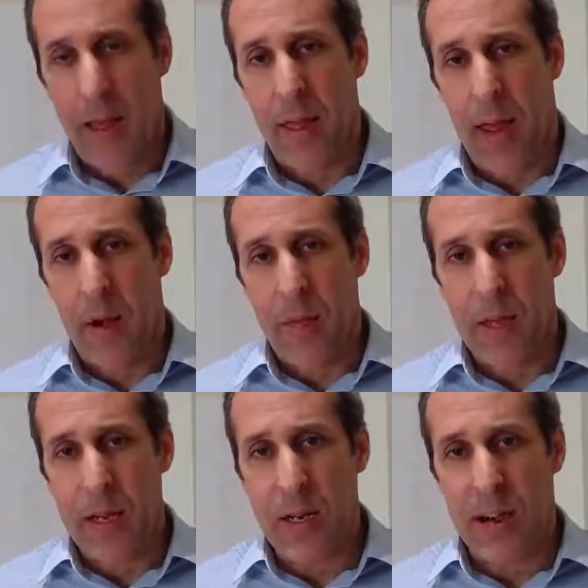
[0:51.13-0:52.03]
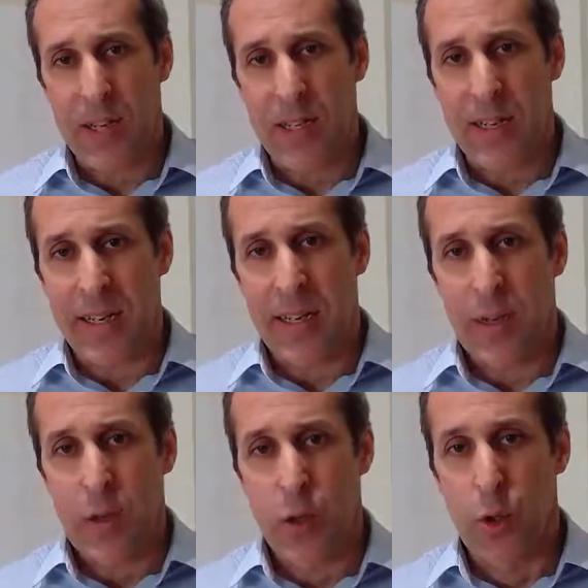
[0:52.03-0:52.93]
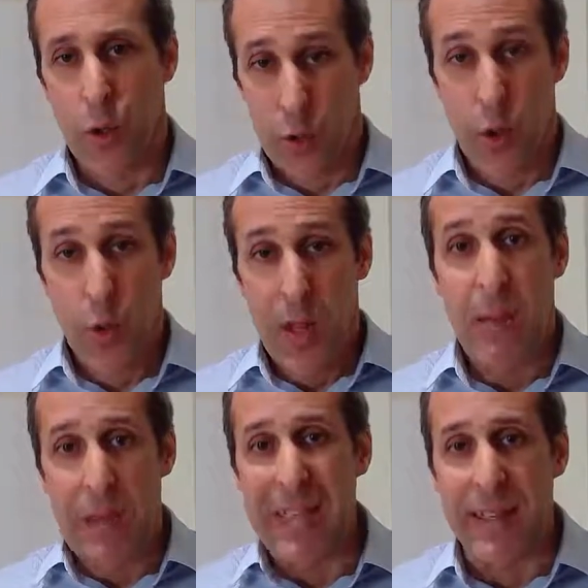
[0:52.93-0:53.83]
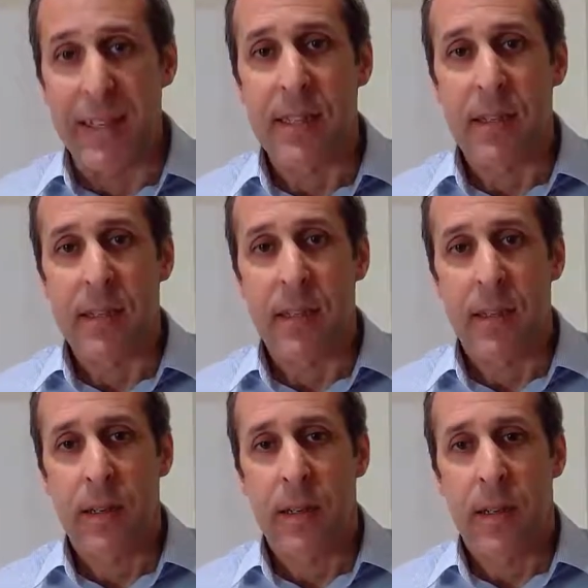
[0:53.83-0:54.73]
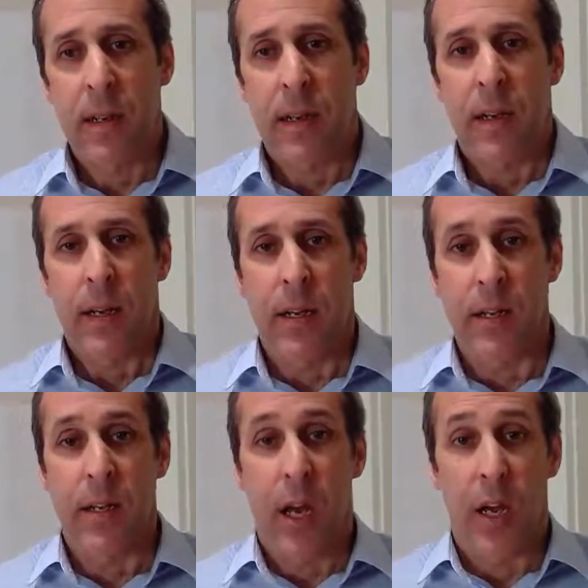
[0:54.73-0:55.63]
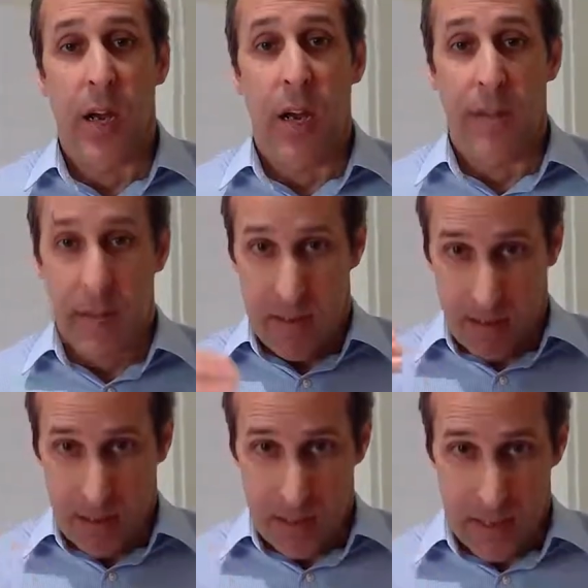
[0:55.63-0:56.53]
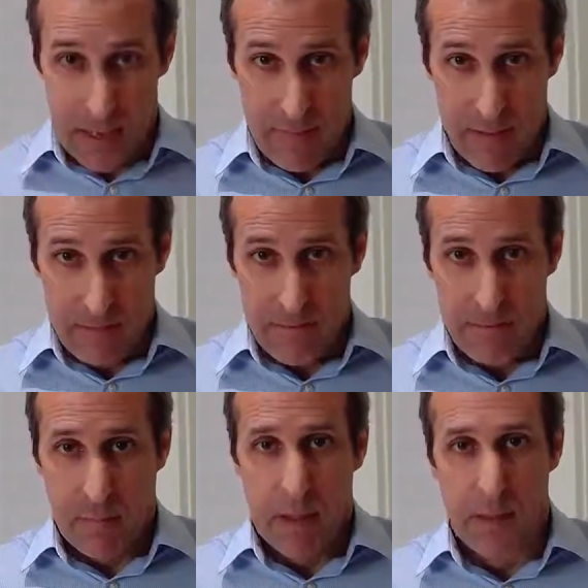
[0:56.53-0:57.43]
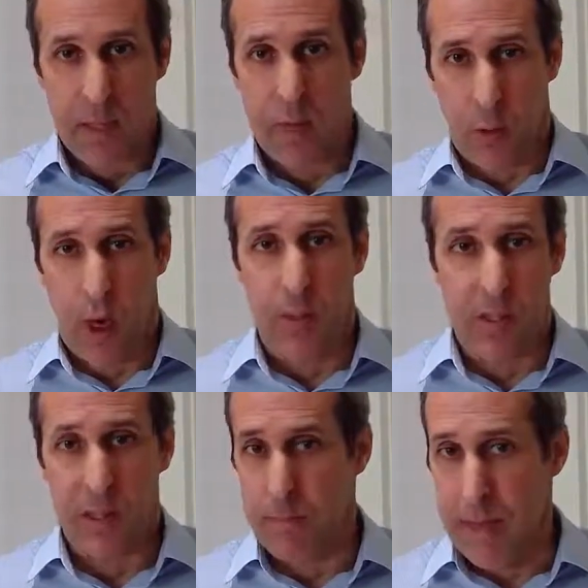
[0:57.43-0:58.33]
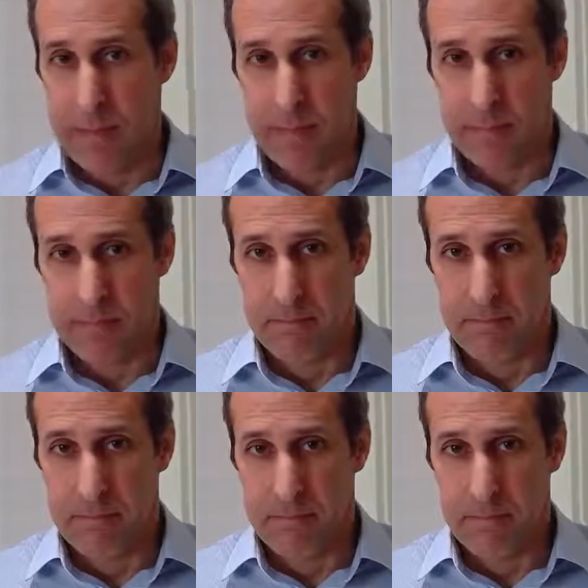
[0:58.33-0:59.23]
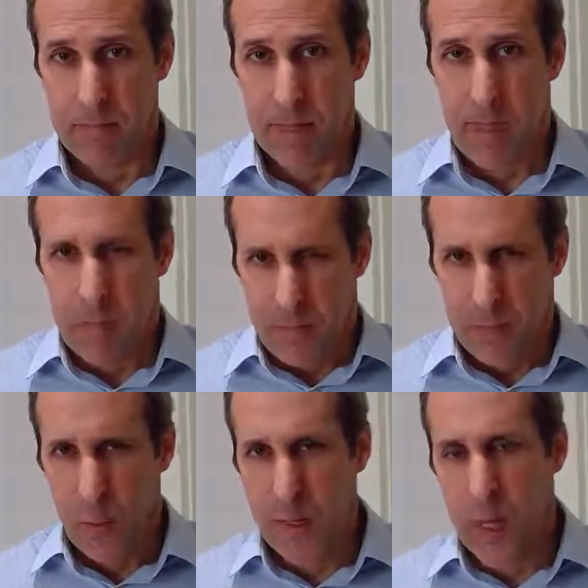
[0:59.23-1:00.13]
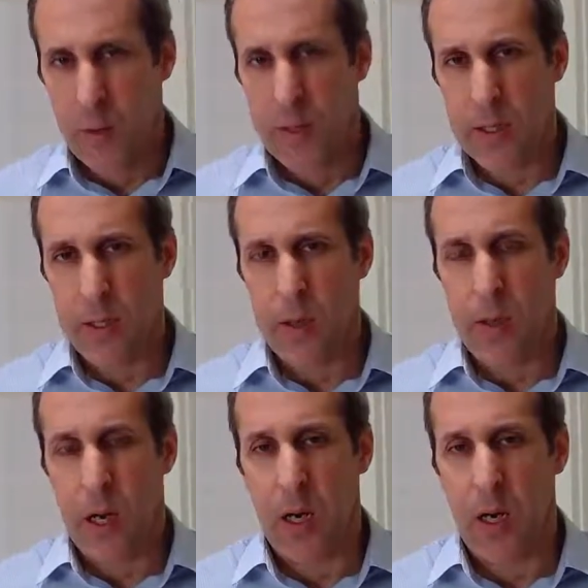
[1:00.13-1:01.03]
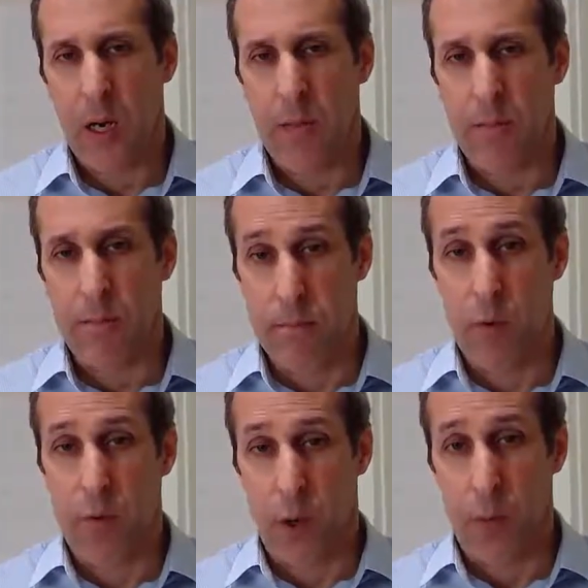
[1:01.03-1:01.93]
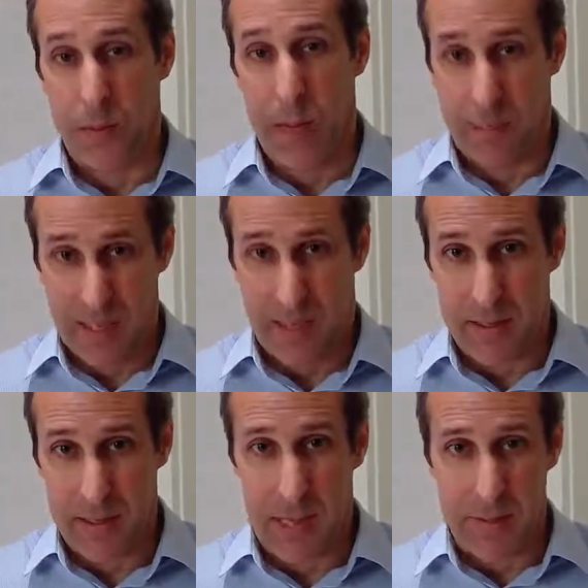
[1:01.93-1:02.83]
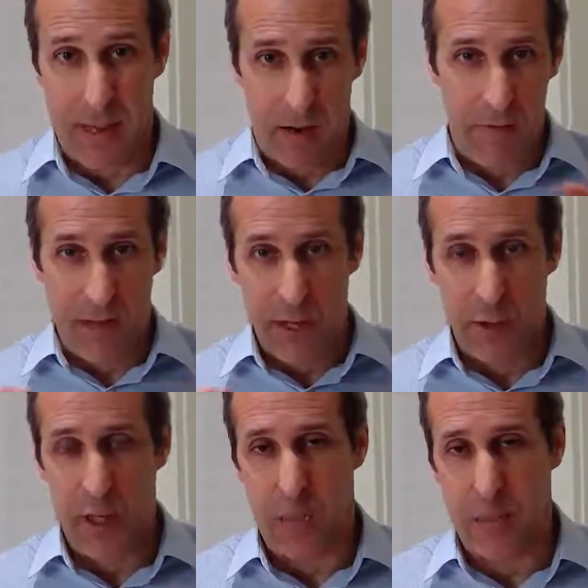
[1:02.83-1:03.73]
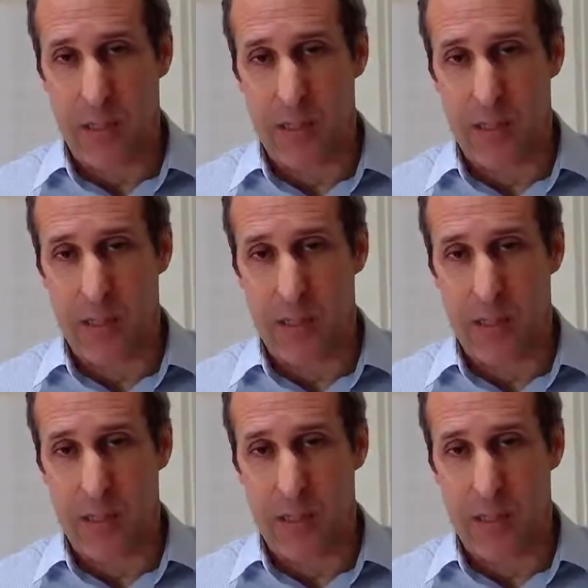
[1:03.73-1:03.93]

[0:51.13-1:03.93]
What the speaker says: how they actually do their business in delivering these requirements are met. Before we go into moving on with that particular step and that relationship and